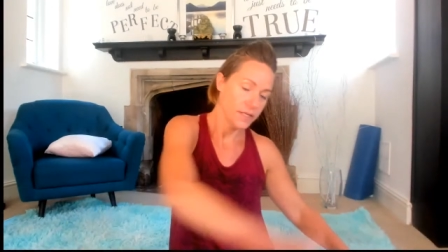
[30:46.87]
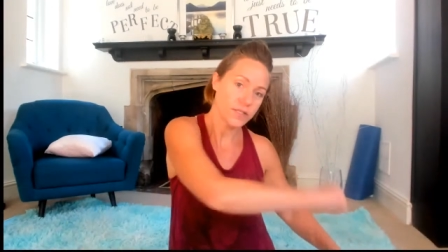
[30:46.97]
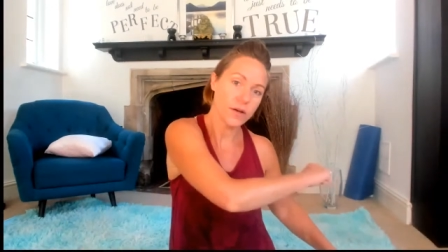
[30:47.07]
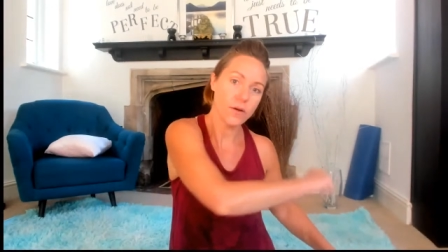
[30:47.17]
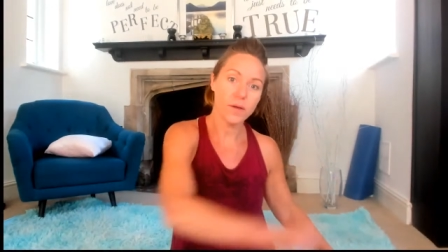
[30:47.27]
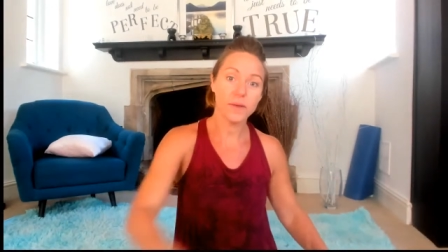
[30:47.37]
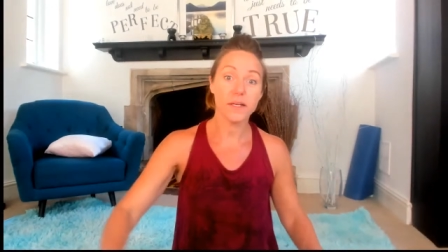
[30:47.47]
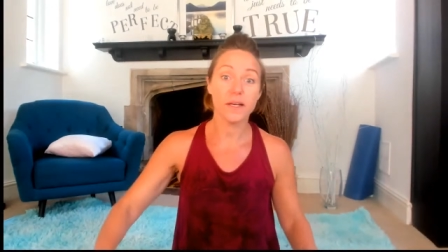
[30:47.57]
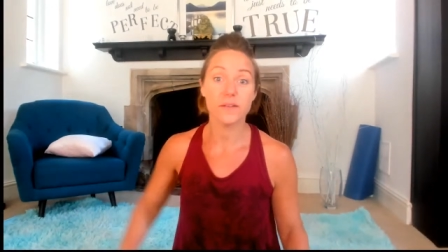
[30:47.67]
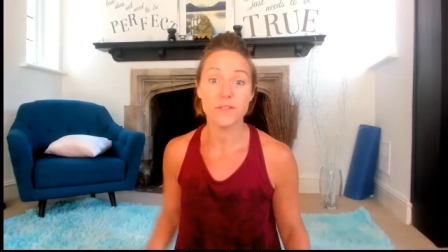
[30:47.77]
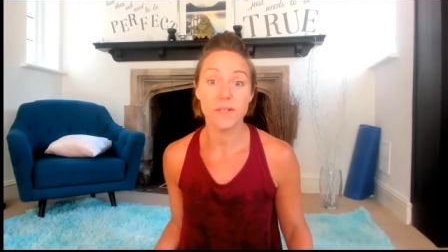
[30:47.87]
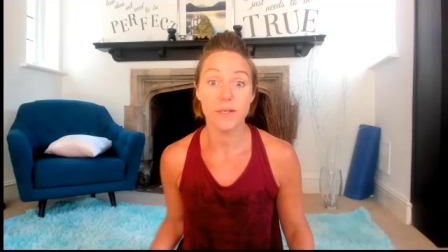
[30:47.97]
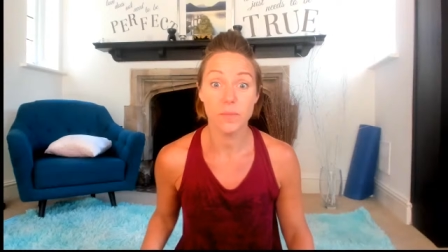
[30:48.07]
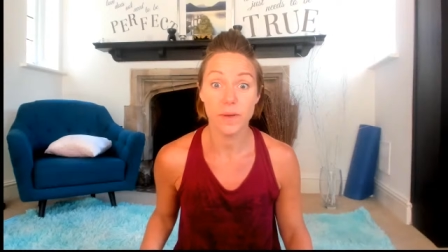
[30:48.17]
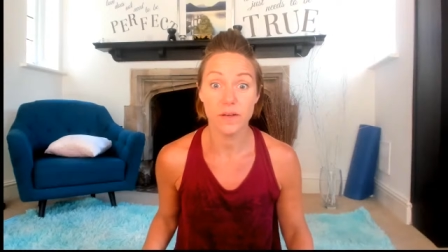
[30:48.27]
So I'm going to go and do a
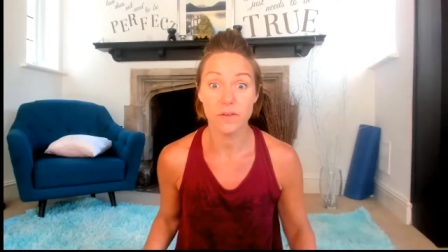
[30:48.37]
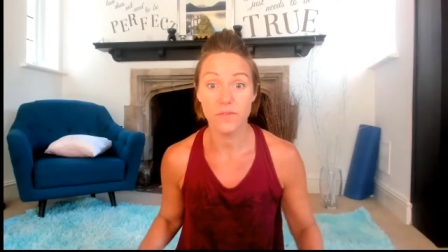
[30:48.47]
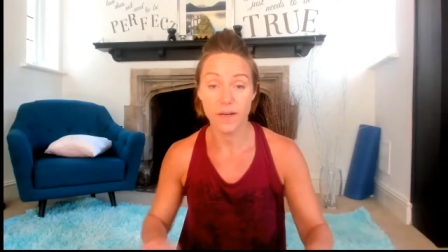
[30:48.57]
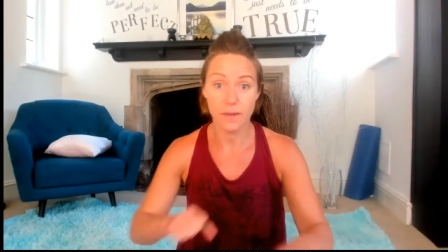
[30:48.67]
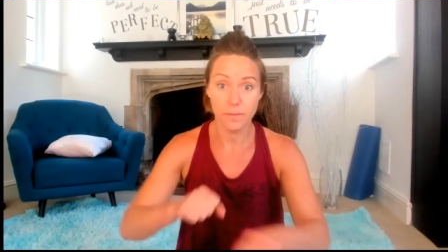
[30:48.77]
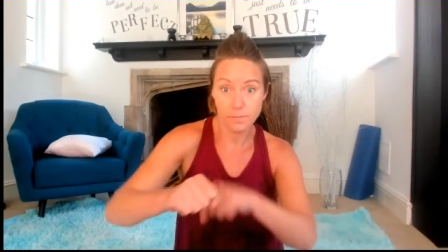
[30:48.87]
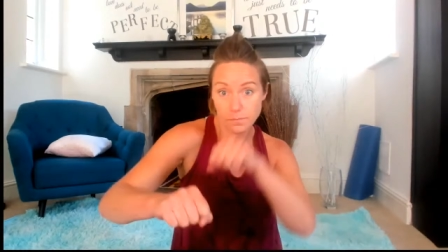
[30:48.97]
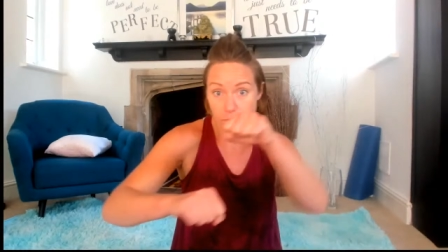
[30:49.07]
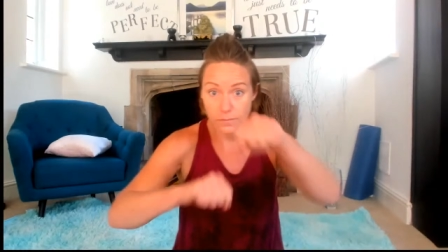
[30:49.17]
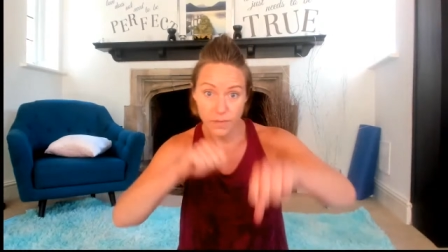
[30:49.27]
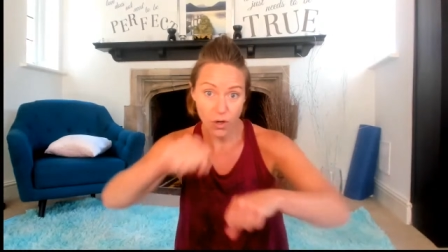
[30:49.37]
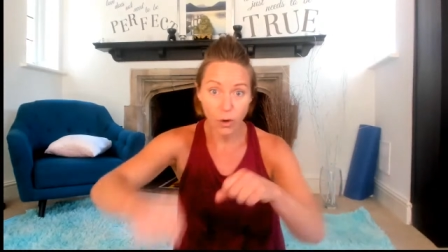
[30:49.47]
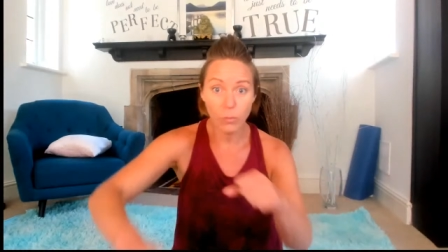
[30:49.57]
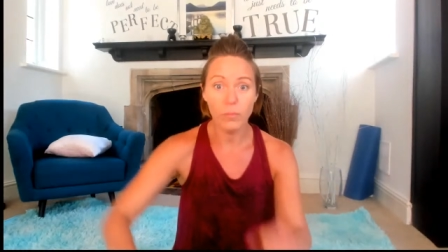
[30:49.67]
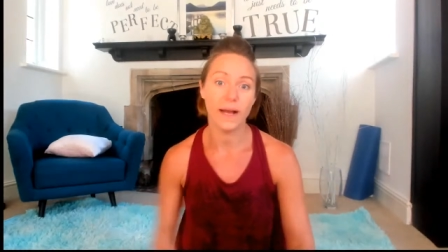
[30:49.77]
little bit of
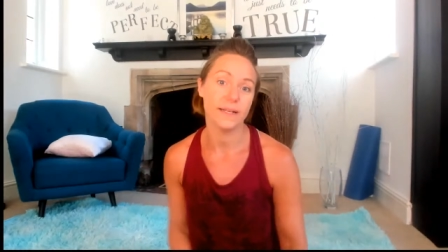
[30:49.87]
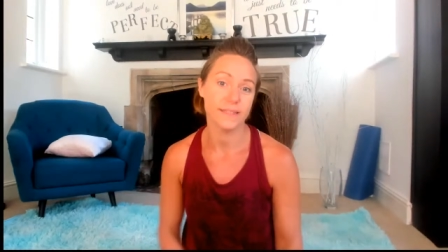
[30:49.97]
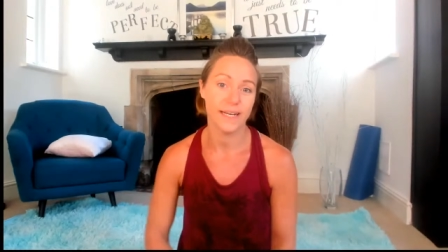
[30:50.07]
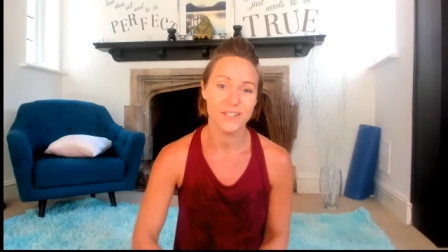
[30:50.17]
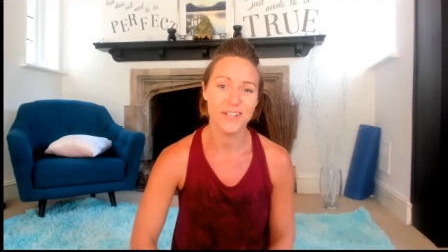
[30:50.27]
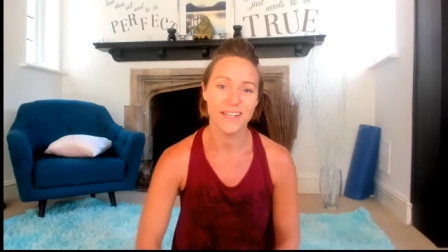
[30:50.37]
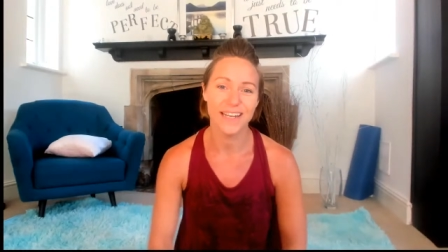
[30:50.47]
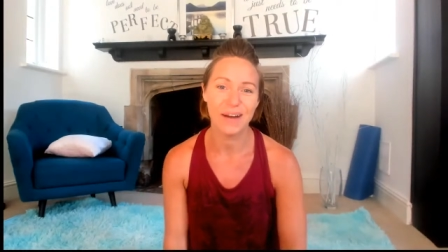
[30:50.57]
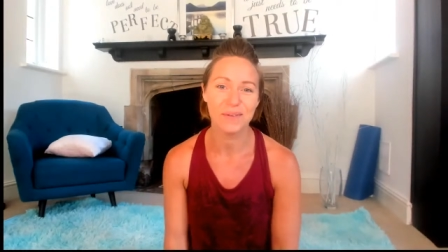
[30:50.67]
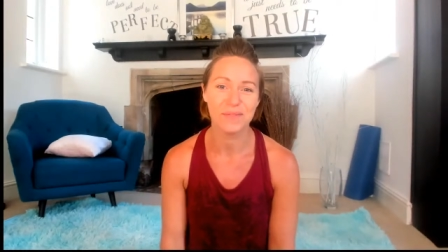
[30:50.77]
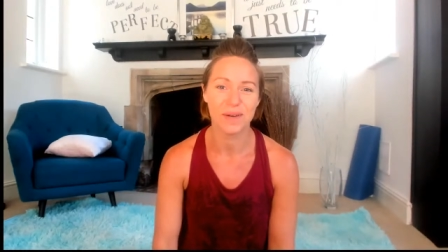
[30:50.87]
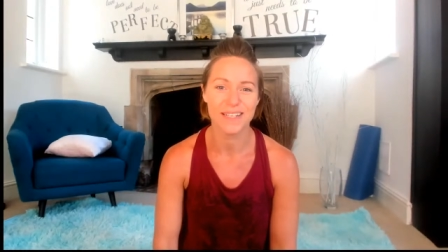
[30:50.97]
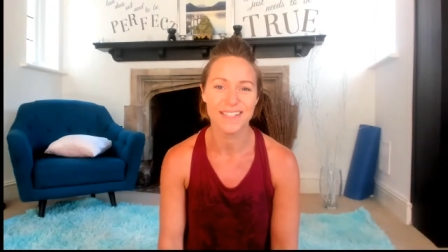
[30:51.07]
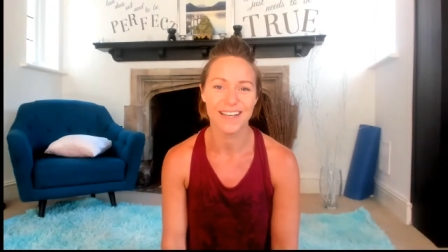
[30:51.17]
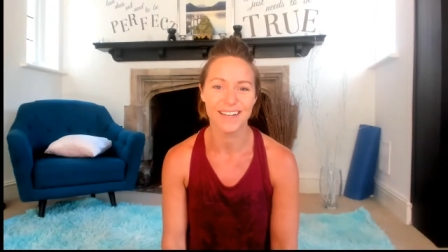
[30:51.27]
combat, actually, now with my
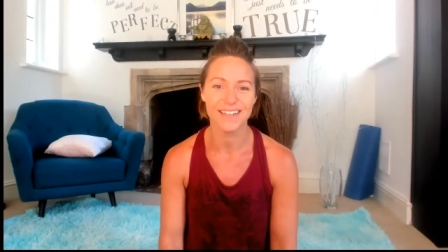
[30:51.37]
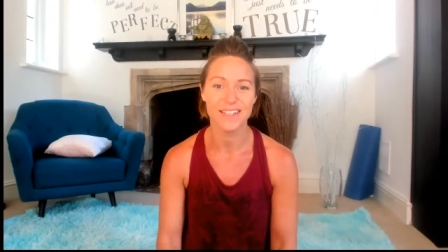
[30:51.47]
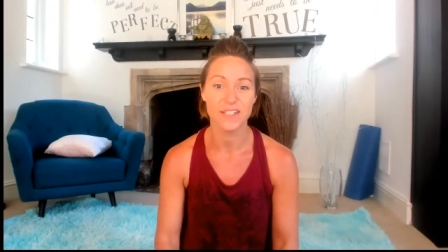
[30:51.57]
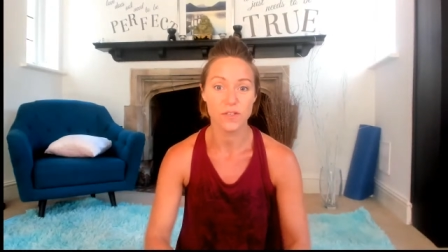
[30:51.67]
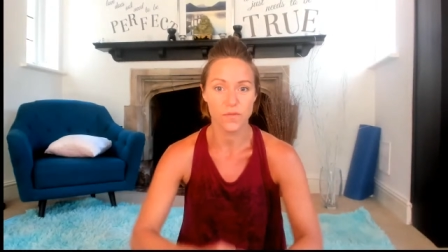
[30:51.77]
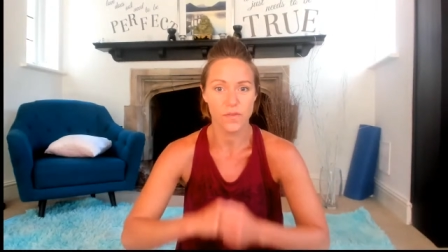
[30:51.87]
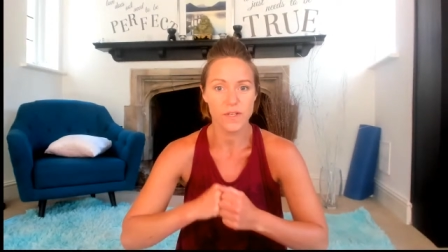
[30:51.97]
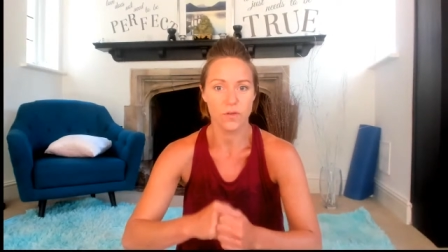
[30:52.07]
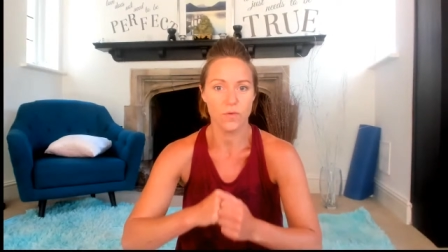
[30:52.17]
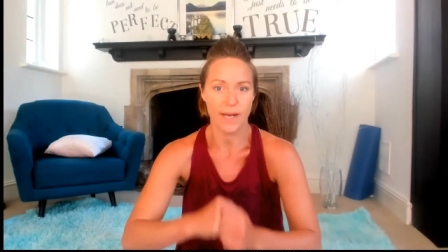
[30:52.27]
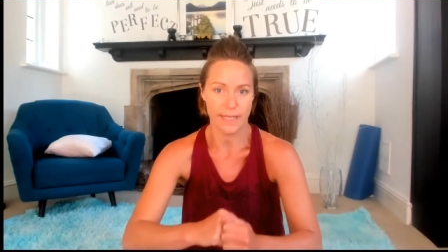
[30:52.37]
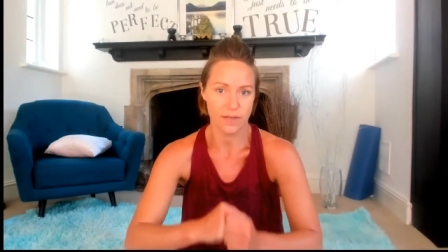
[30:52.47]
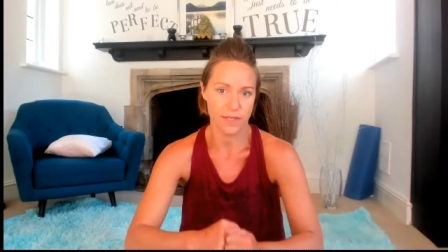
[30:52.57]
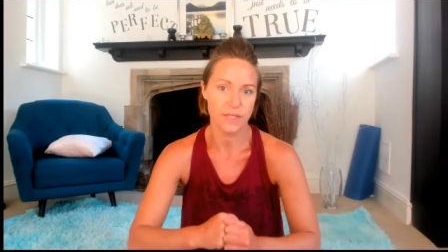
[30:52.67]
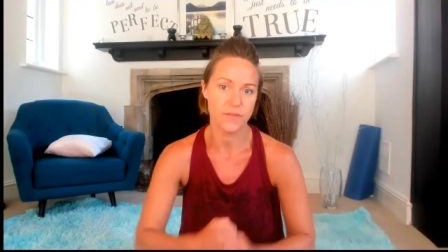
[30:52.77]
son. So some physical
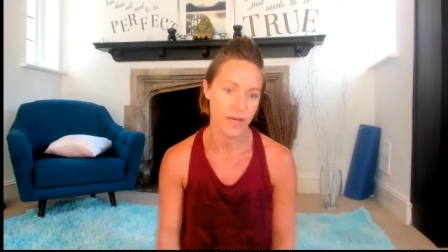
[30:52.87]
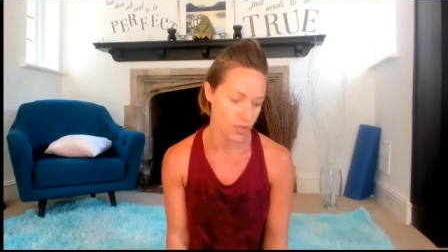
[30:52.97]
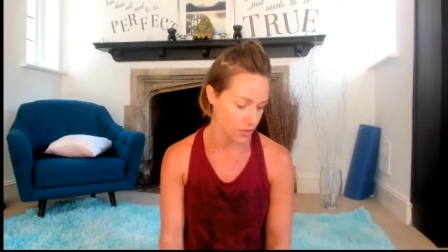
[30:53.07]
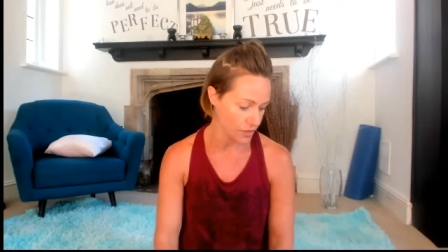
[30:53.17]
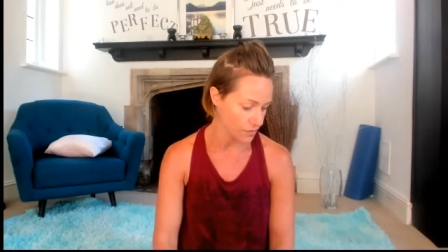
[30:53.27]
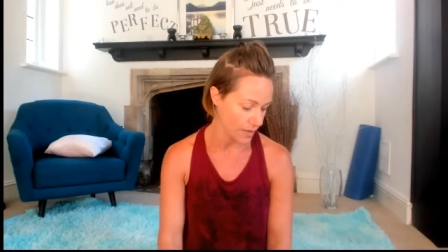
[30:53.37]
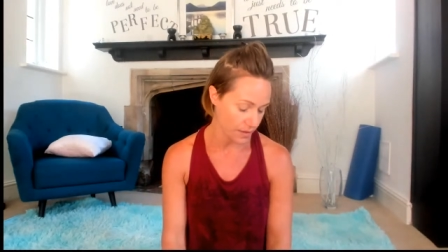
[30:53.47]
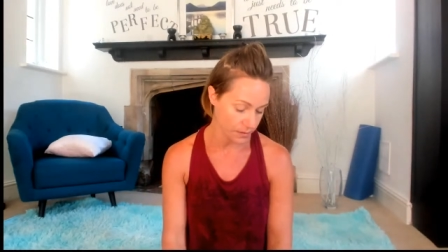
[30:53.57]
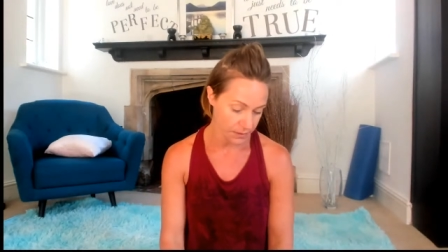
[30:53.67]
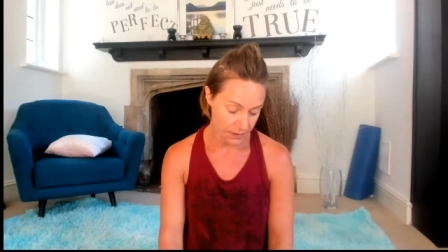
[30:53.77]
exercise is very good as well.